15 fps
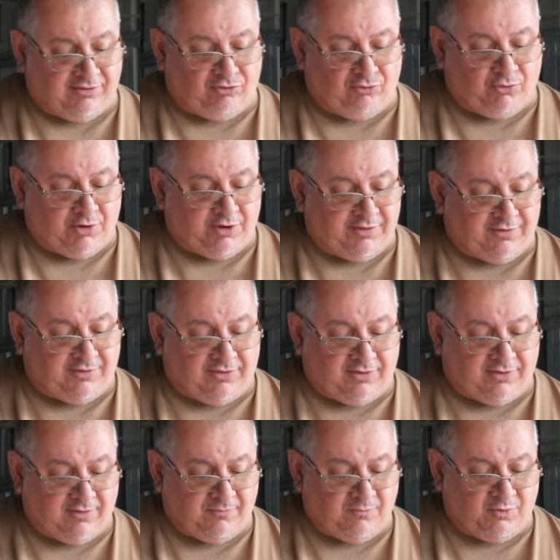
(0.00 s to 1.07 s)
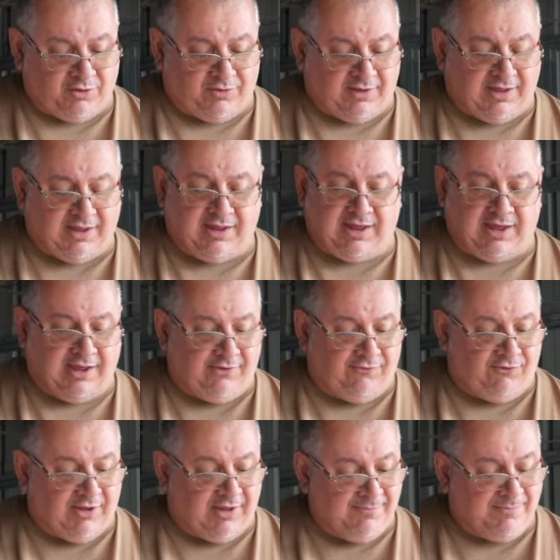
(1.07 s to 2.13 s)
twice what a
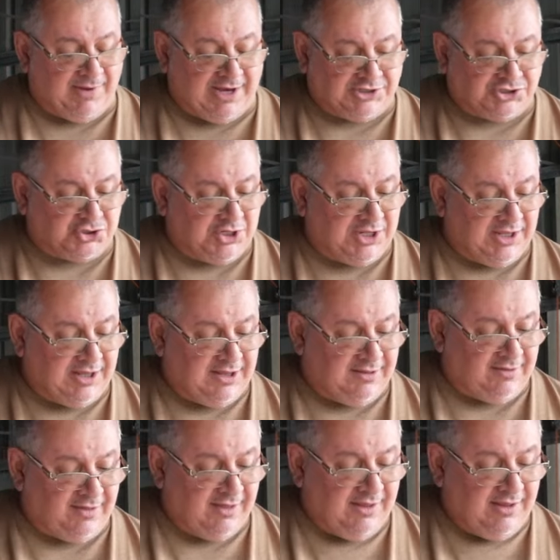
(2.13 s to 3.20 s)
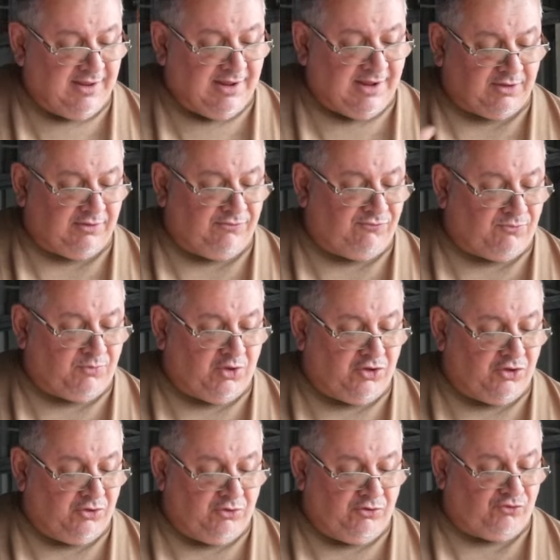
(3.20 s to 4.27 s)
AGM battery is, and
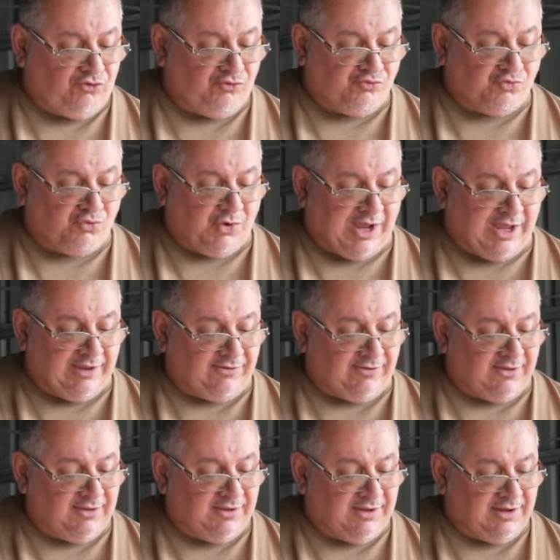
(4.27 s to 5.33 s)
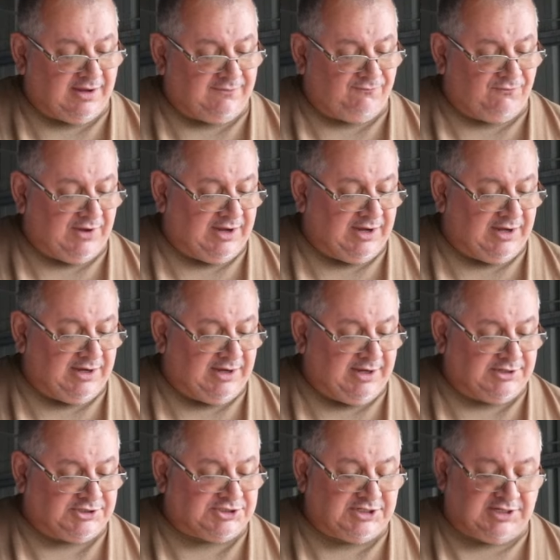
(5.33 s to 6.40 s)
huge weight
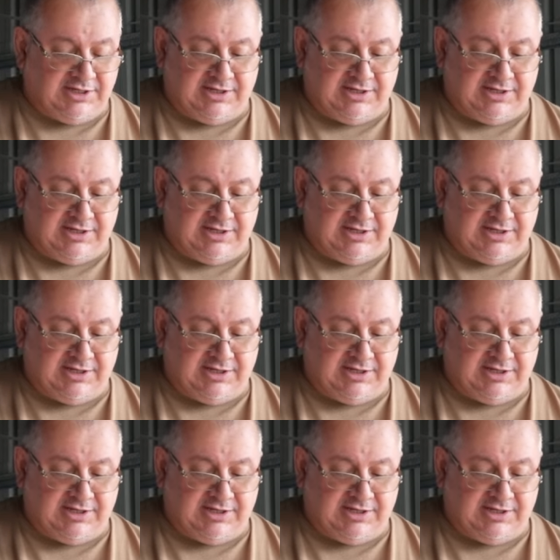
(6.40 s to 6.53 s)
advantage,